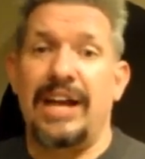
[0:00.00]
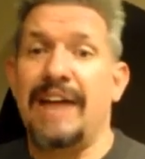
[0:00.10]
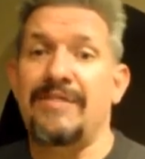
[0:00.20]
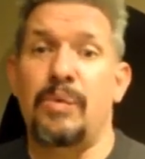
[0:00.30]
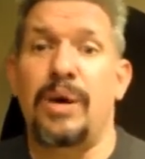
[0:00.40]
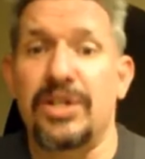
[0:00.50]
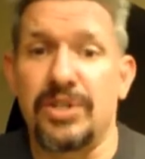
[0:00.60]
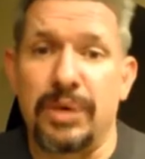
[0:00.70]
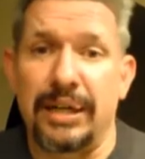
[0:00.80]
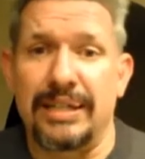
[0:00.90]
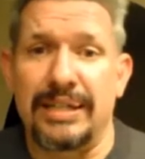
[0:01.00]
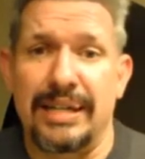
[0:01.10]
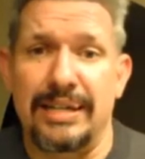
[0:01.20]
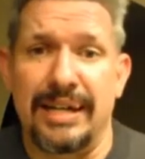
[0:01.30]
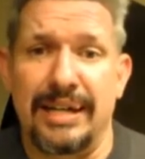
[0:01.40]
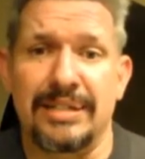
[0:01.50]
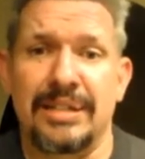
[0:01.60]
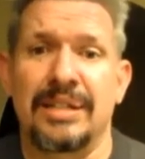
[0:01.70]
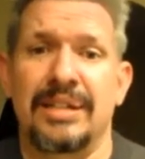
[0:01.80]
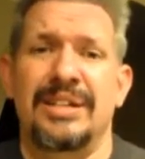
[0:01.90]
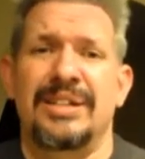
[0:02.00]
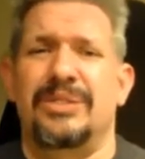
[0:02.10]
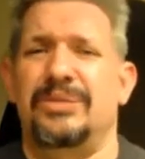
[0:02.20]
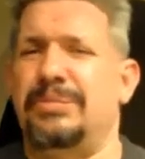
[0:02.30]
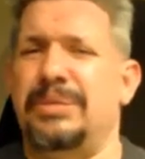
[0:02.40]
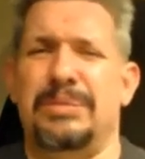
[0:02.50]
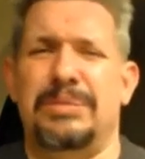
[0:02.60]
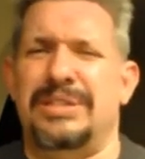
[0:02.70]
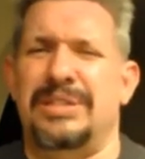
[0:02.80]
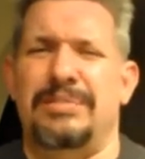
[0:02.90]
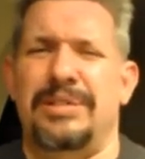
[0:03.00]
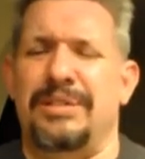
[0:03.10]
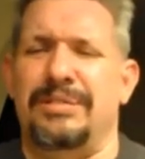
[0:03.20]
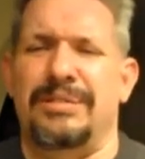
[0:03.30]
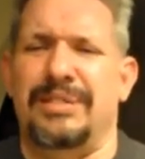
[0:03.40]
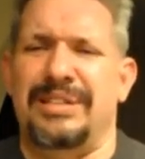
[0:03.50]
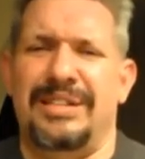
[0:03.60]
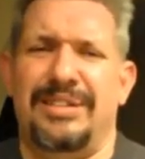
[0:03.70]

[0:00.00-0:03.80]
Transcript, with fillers: if you haven't watched Walking Dead yet, what what's up with you?